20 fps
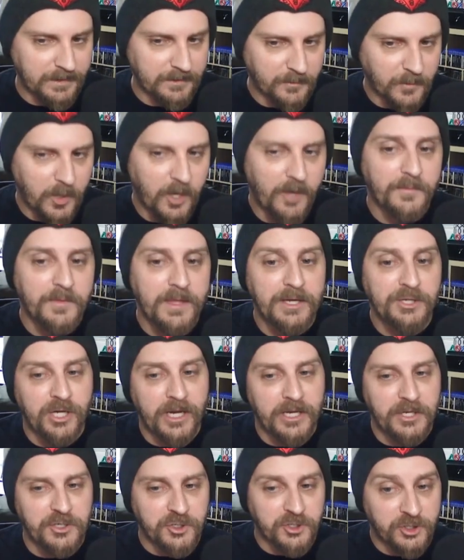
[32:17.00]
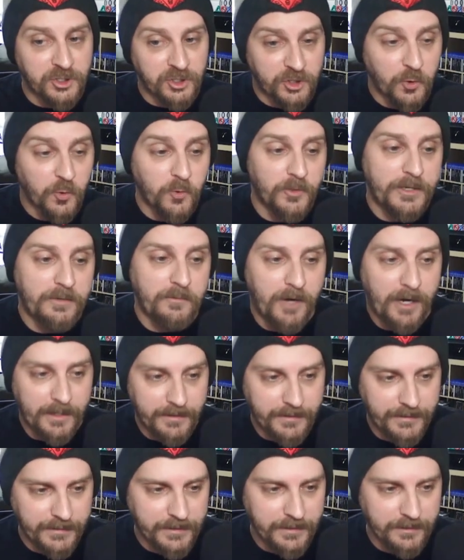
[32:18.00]
Well, they changed
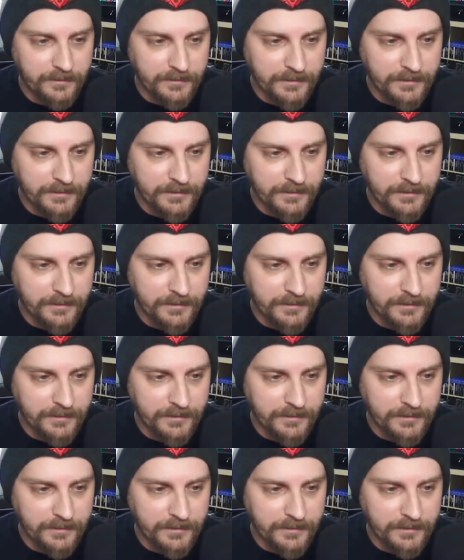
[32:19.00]
story-wise.